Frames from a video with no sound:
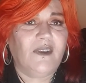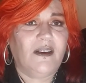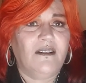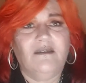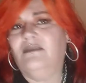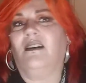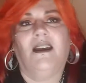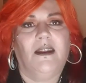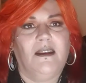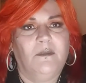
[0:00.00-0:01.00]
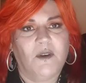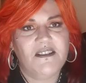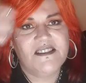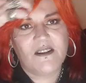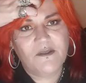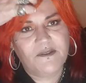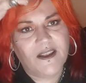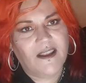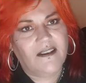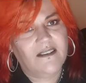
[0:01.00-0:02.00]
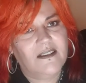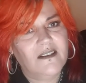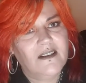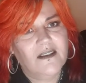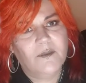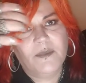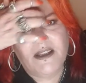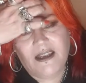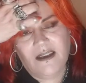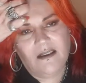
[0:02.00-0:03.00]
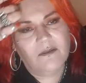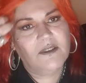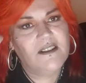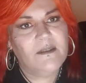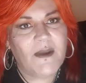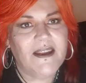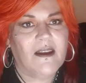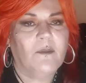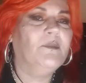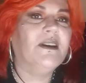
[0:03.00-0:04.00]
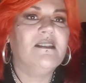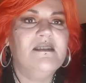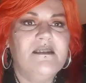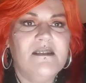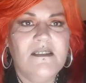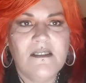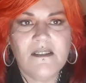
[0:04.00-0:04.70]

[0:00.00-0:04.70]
in A, myself, and B, with the makeup, because